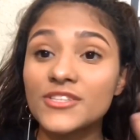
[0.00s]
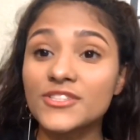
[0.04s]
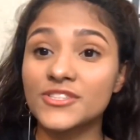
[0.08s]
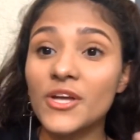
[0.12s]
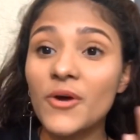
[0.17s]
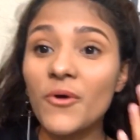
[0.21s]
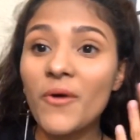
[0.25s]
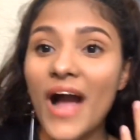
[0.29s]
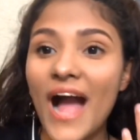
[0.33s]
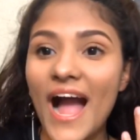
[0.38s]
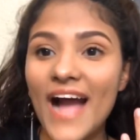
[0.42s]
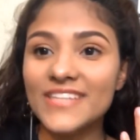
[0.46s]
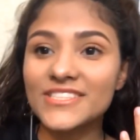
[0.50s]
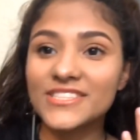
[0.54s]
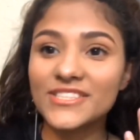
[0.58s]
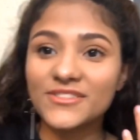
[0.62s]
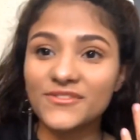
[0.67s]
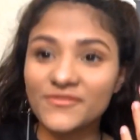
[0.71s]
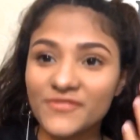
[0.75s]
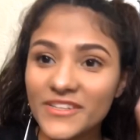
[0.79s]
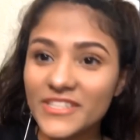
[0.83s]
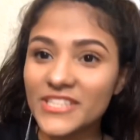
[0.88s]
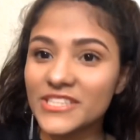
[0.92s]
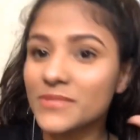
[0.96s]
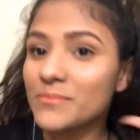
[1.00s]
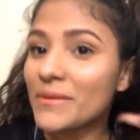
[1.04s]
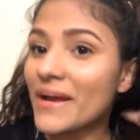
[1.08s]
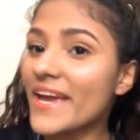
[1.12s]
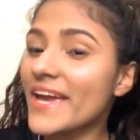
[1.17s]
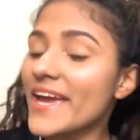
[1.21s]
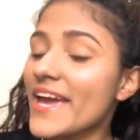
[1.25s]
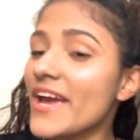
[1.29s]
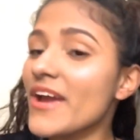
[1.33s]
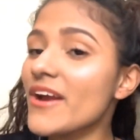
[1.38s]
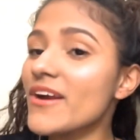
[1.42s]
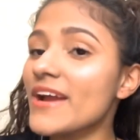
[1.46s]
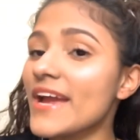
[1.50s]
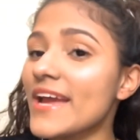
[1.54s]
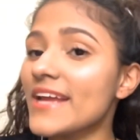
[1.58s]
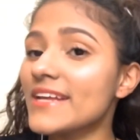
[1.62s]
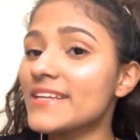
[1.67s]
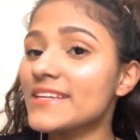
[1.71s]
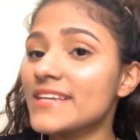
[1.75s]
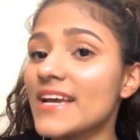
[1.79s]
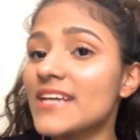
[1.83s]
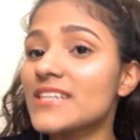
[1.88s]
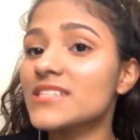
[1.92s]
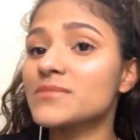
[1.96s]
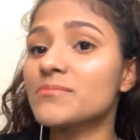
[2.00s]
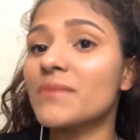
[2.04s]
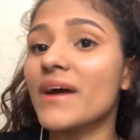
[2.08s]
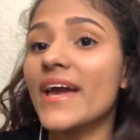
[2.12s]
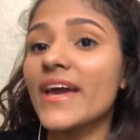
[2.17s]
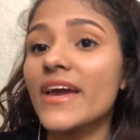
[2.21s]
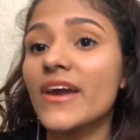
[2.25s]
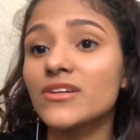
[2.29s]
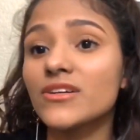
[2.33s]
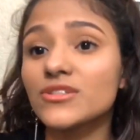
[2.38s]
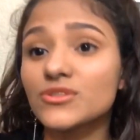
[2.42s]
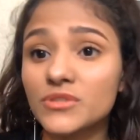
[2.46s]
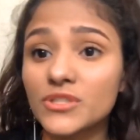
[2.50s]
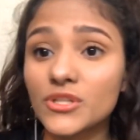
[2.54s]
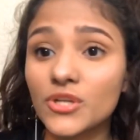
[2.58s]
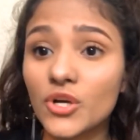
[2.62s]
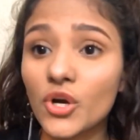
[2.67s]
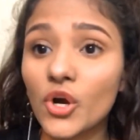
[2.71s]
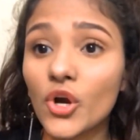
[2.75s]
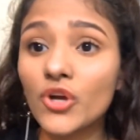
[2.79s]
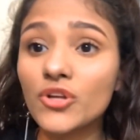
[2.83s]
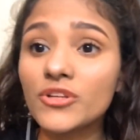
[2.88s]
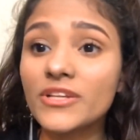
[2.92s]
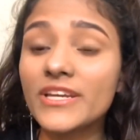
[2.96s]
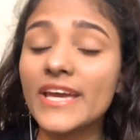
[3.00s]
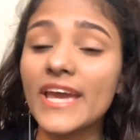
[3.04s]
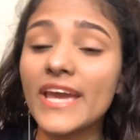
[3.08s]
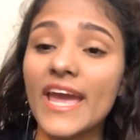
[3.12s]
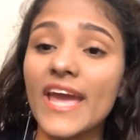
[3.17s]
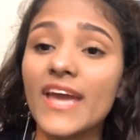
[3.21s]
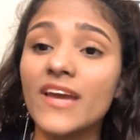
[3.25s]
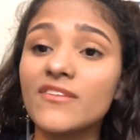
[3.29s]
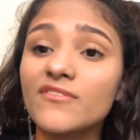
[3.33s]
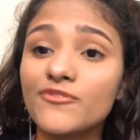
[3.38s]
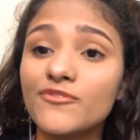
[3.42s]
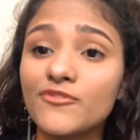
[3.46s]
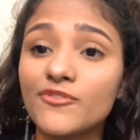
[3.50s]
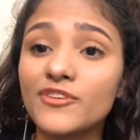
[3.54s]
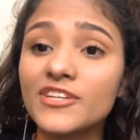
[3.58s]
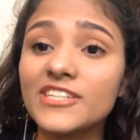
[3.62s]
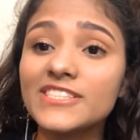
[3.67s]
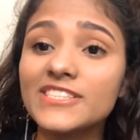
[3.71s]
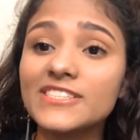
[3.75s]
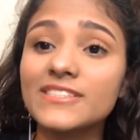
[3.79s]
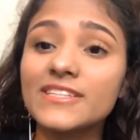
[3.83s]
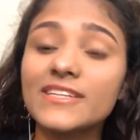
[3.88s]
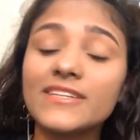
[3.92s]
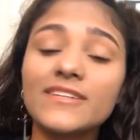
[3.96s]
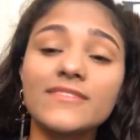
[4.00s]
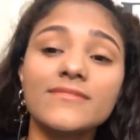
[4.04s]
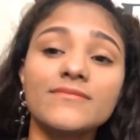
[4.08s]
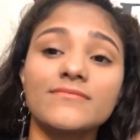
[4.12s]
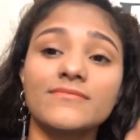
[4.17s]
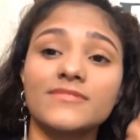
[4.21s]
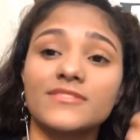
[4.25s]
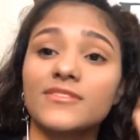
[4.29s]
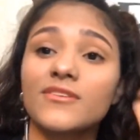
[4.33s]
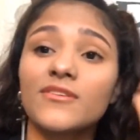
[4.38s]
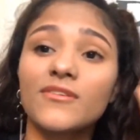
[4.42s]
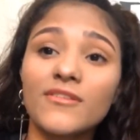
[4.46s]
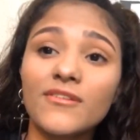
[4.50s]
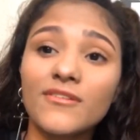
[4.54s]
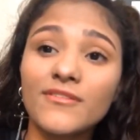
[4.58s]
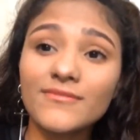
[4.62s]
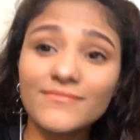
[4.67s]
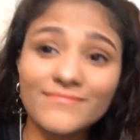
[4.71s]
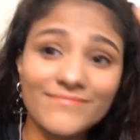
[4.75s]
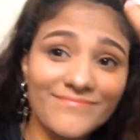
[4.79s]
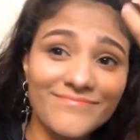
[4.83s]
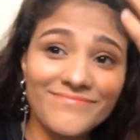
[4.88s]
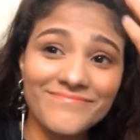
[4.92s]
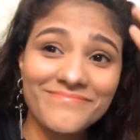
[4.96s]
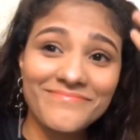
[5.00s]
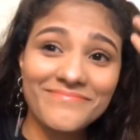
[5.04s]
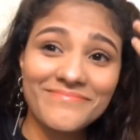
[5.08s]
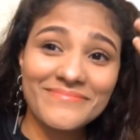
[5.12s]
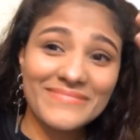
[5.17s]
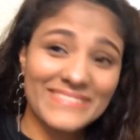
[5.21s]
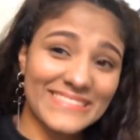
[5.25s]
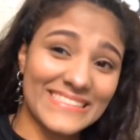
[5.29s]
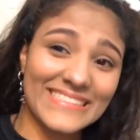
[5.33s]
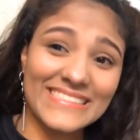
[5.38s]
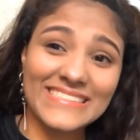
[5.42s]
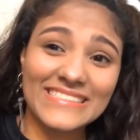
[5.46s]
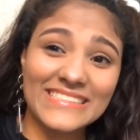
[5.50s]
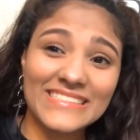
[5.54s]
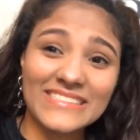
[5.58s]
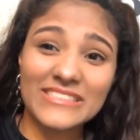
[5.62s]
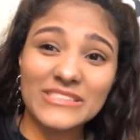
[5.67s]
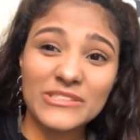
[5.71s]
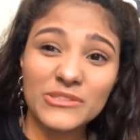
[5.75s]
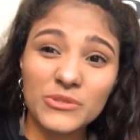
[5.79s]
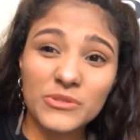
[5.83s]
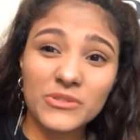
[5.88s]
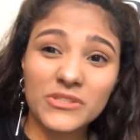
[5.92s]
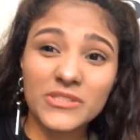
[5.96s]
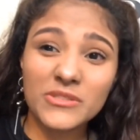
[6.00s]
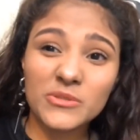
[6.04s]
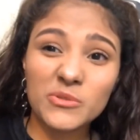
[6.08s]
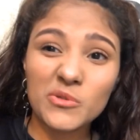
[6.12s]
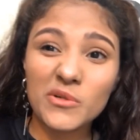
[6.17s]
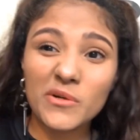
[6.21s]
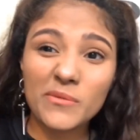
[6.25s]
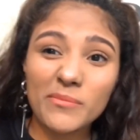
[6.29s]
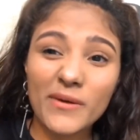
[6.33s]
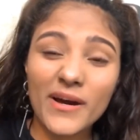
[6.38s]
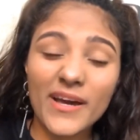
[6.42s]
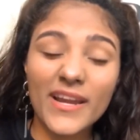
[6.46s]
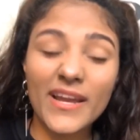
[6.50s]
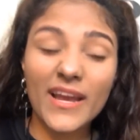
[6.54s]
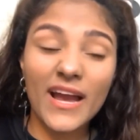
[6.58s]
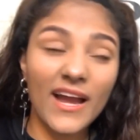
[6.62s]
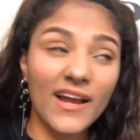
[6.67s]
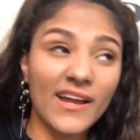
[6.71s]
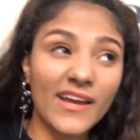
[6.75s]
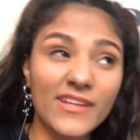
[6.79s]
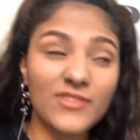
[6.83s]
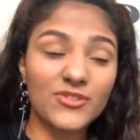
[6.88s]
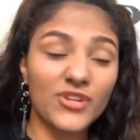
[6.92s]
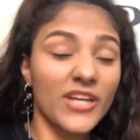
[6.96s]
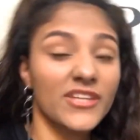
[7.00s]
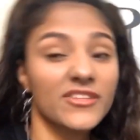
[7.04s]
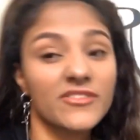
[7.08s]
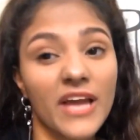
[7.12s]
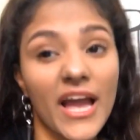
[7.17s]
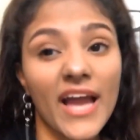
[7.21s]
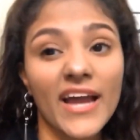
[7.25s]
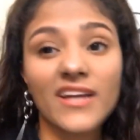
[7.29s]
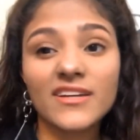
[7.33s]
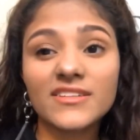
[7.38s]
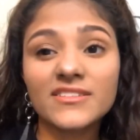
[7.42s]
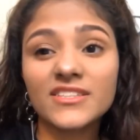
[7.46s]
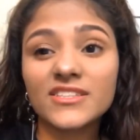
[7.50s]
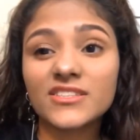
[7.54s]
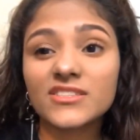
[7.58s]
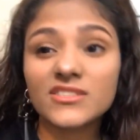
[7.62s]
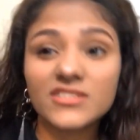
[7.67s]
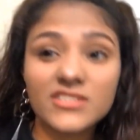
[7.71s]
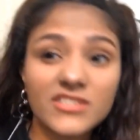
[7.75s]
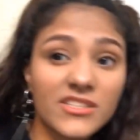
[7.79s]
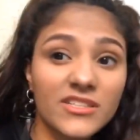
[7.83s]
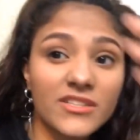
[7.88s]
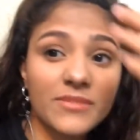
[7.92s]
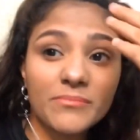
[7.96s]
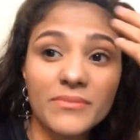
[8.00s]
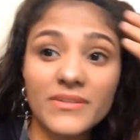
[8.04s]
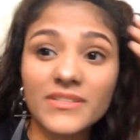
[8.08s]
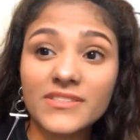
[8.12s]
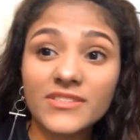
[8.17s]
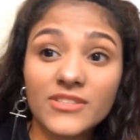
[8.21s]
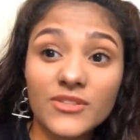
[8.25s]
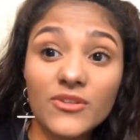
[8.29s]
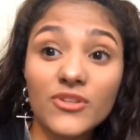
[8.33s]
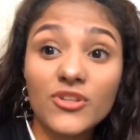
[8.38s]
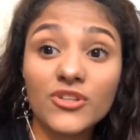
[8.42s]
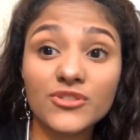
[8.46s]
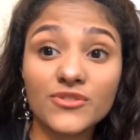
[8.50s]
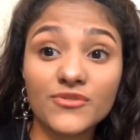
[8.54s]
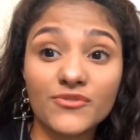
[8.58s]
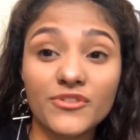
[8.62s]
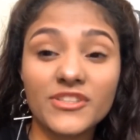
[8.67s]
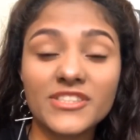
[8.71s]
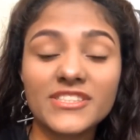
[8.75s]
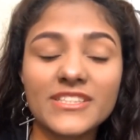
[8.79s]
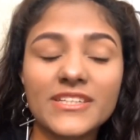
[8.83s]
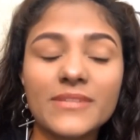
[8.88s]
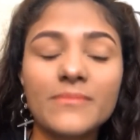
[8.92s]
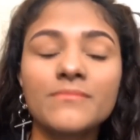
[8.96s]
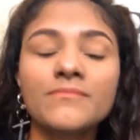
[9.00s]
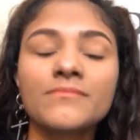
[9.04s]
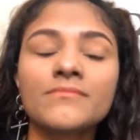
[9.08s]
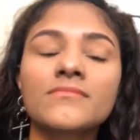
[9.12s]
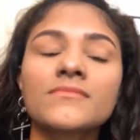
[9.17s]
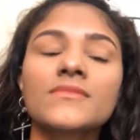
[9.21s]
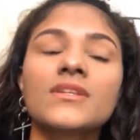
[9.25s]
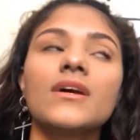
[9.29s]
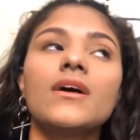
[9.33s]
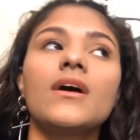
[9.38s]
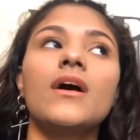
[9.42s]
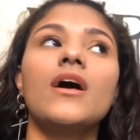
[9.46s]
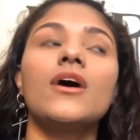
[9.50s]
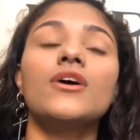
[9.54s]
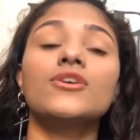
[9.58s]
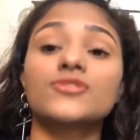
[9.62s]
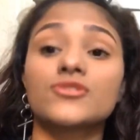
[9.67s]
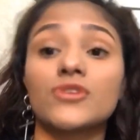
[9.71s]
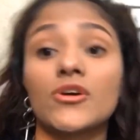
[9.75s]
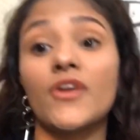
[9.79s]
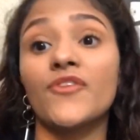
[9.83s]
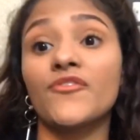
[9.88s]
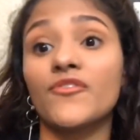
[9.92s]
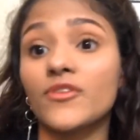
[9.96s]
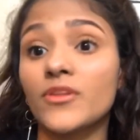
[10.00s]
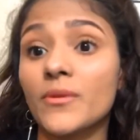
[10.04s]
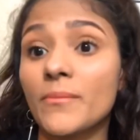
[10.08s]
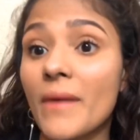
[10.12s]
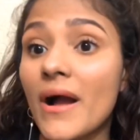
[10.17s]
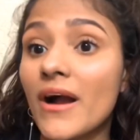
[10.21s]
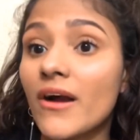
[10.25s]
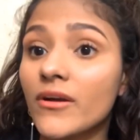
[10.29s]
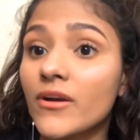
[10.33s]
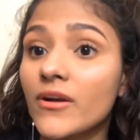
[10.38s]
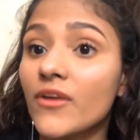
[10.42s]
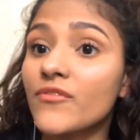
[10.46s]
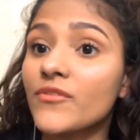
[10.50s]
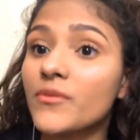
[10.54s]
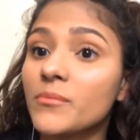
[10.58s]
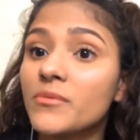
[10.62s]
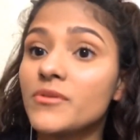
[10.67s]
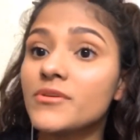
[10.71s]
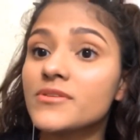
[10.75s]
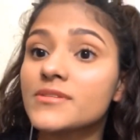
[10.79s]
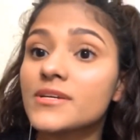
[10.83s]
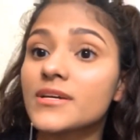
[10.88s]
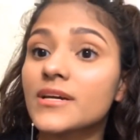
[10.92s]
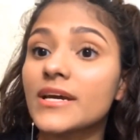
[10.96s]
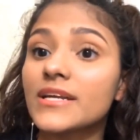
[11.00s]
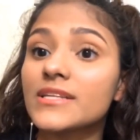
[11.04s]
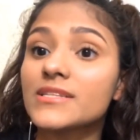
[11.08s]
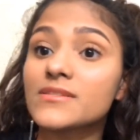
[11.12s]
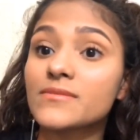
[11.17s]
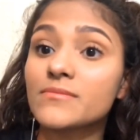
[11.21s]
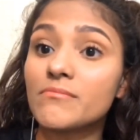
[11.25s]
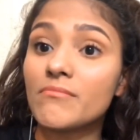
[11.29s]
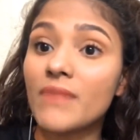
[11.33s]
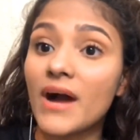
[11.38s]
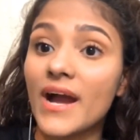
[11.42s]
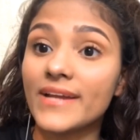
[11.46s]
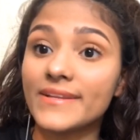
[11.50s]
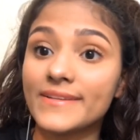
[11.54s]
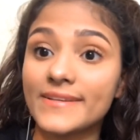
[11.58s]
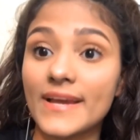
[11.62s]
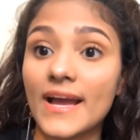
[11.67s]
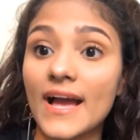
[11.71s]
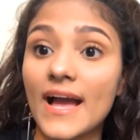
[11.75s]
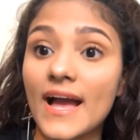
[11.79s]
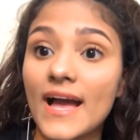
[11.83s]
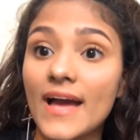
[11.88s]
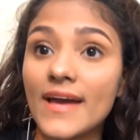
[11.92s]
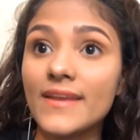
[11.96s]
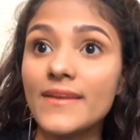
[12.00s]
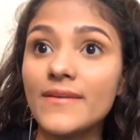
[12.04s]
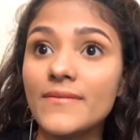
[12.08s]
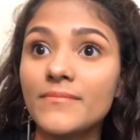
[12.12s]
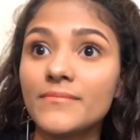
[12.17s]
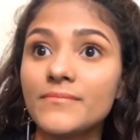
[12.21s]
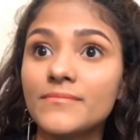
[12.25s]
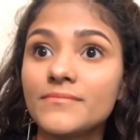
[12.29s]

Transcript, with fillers: So I just finished my hair and yes, my hair is really curly and frizzy. So there's nothing you can do about it. I tried the eye conditioner but still looks frizzy. Sorry for the background of the music, it's my dad.